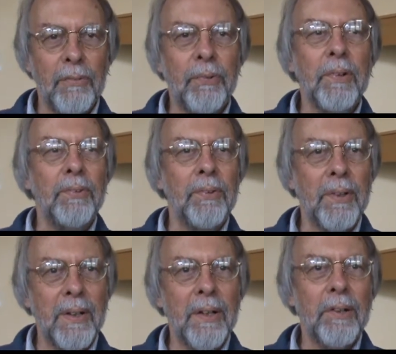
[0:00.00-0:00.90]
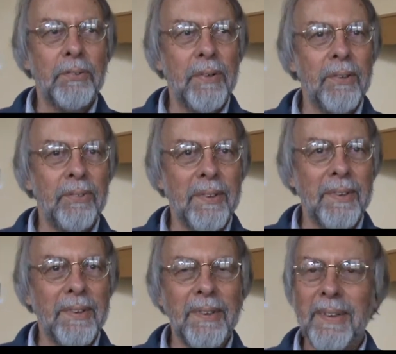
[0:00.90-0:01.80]
Unfortunately, they're not all
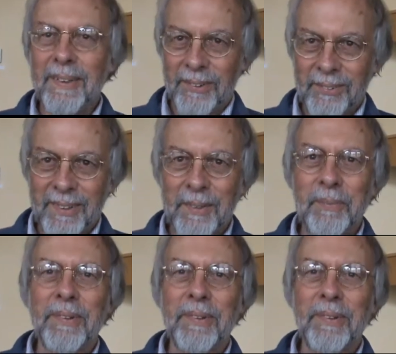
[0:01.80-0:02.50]
translated into English yet,